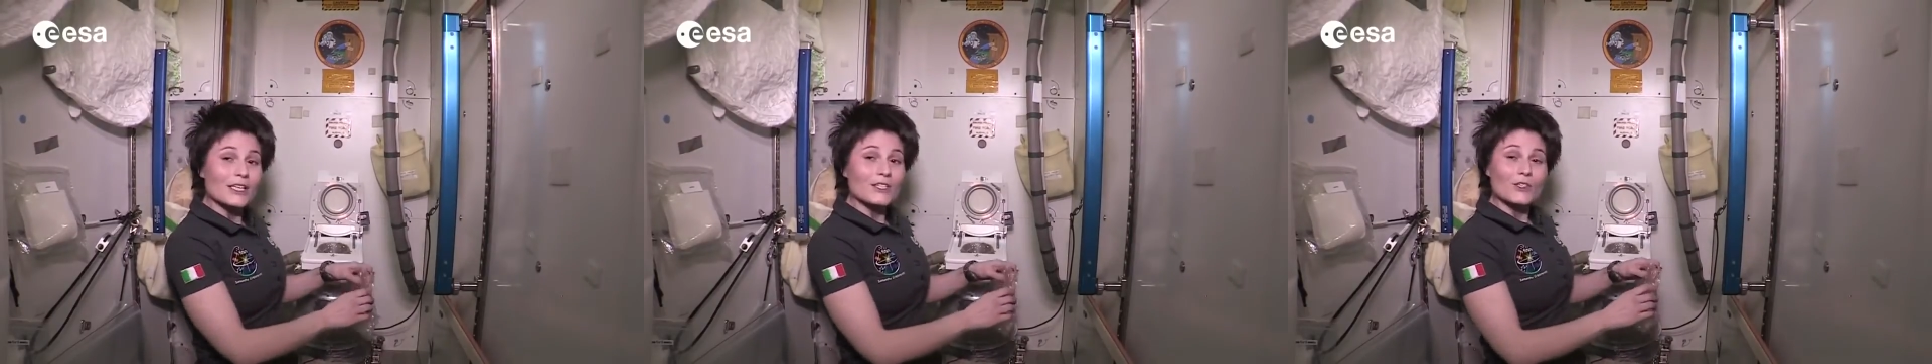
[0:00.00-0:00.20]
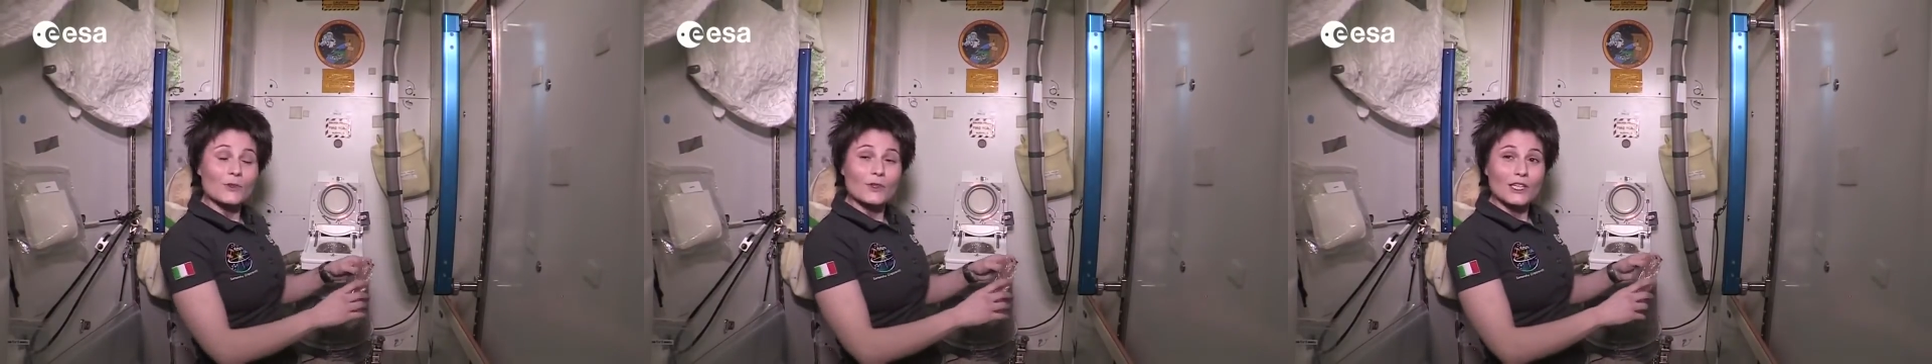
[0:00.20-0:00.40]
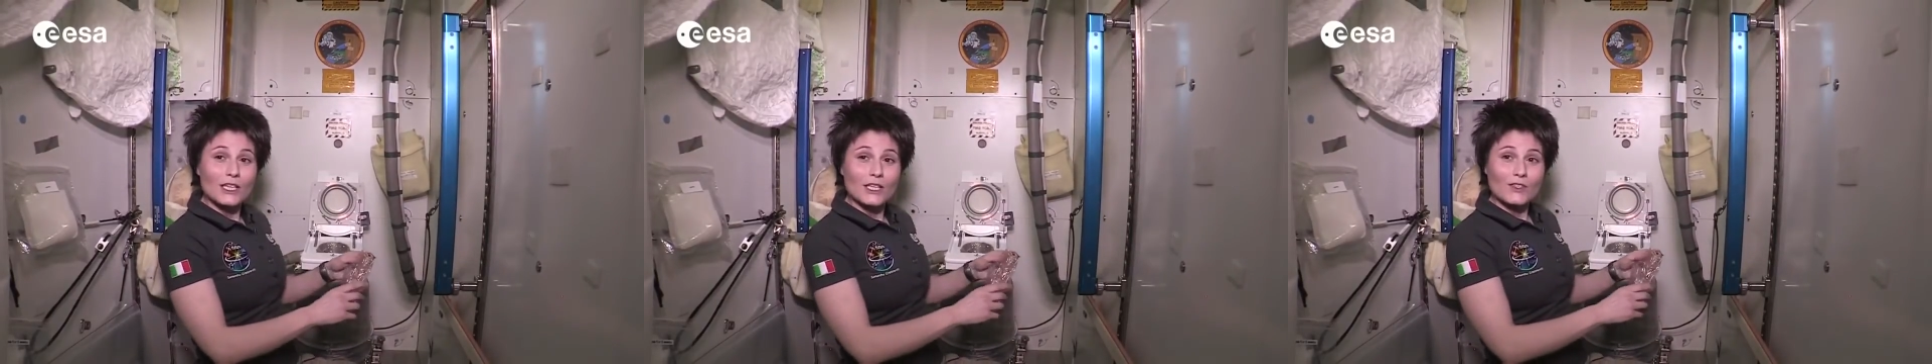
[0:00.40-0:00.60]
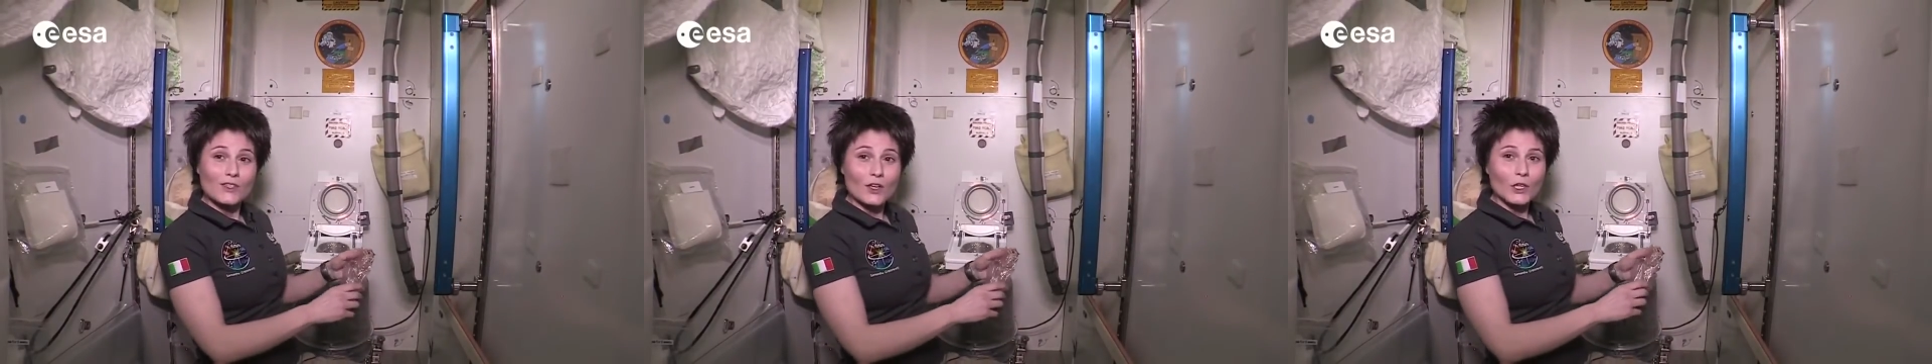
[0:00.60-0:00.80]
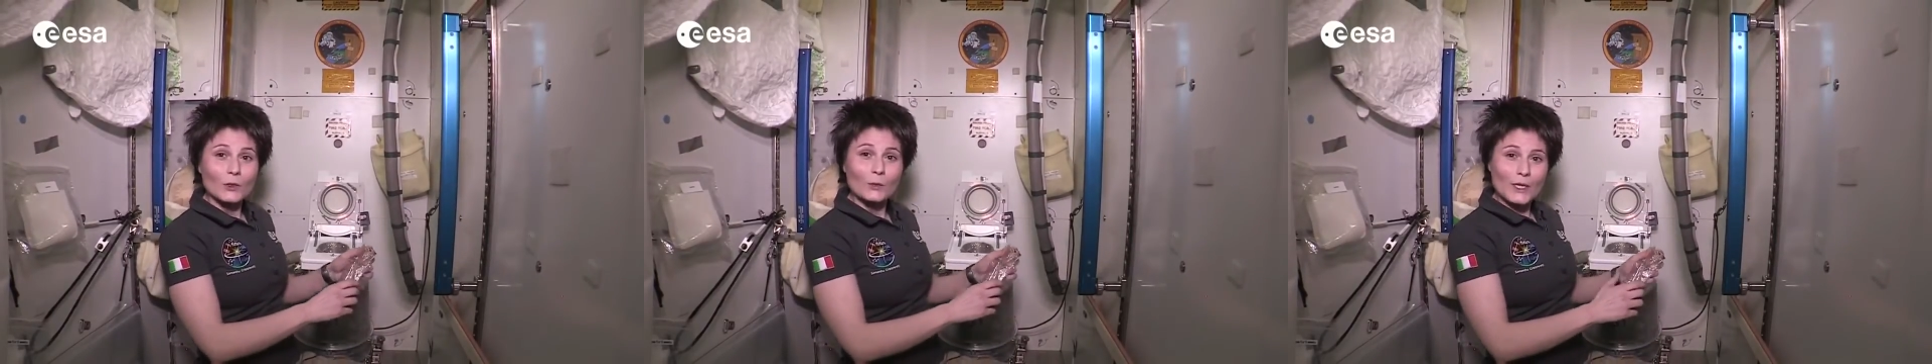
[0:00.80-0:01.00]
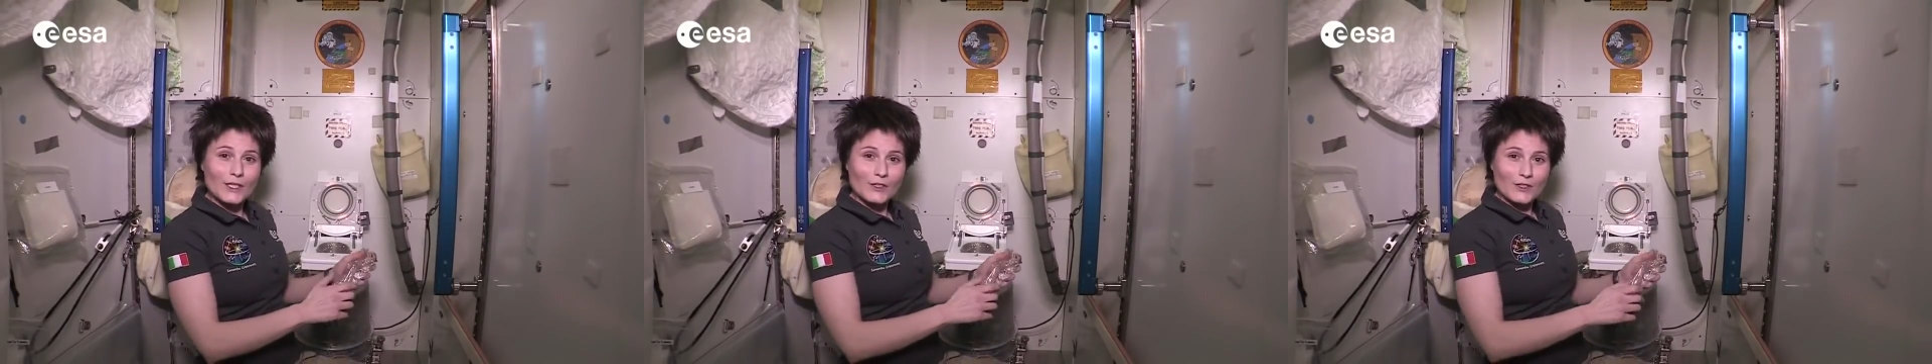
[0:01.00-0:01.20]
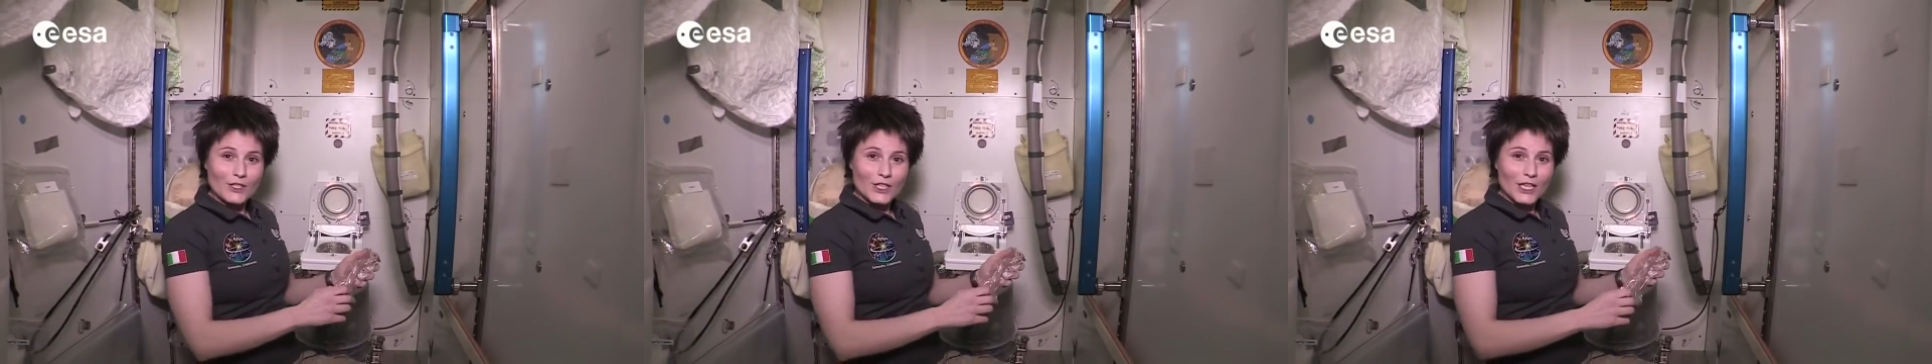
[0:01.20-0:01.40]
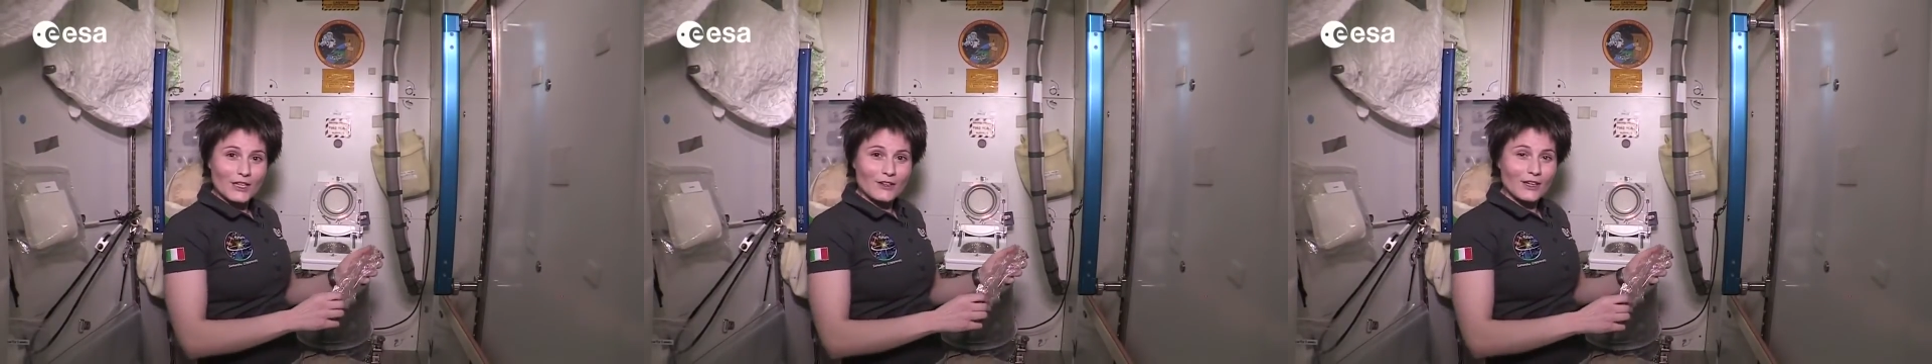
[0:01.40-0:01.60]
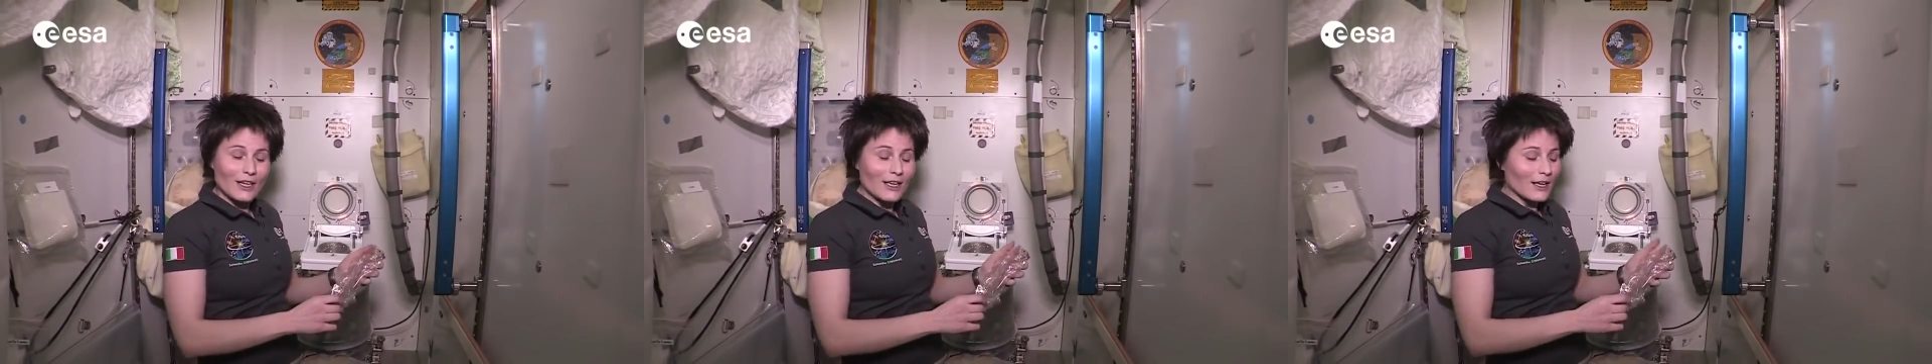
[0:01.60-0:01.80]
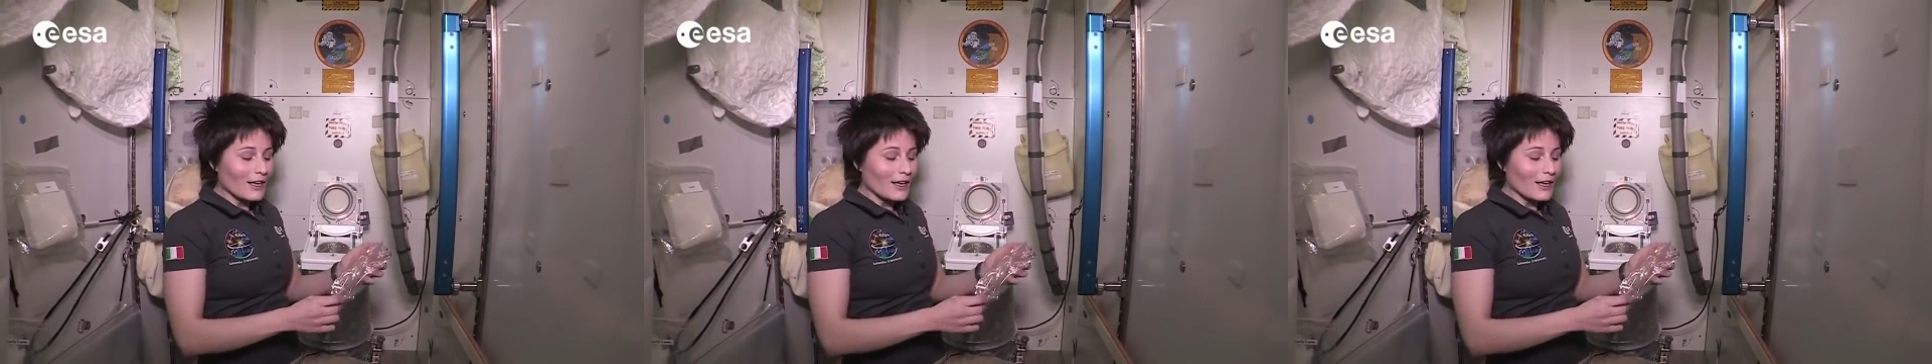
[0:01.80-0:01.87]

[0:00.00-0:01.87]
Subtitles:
into the solid waste container.